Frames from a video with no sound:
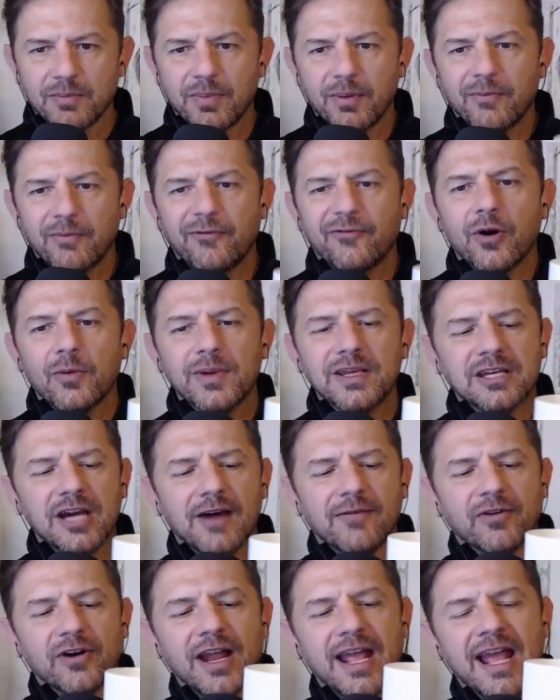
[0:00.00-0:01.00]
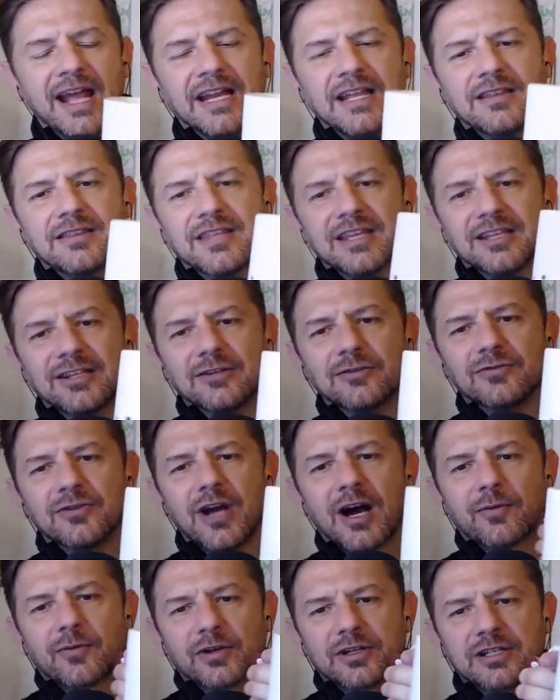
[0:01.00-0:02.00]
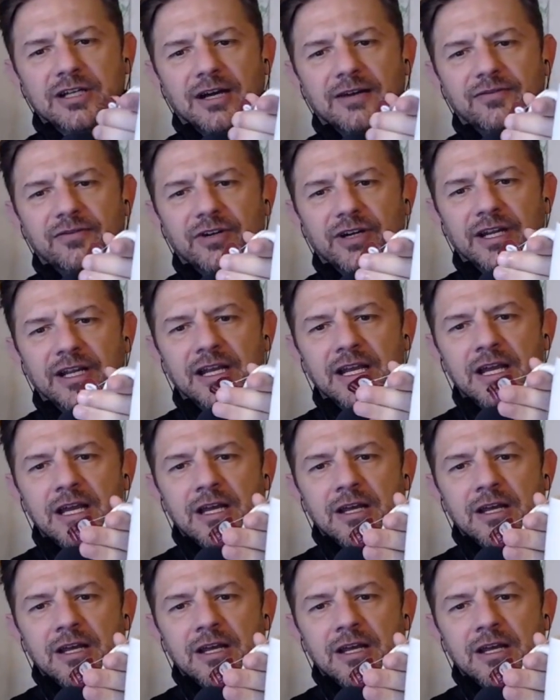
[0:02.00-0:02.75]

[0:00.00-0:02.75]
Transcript: But before we cover anything, you know we're covering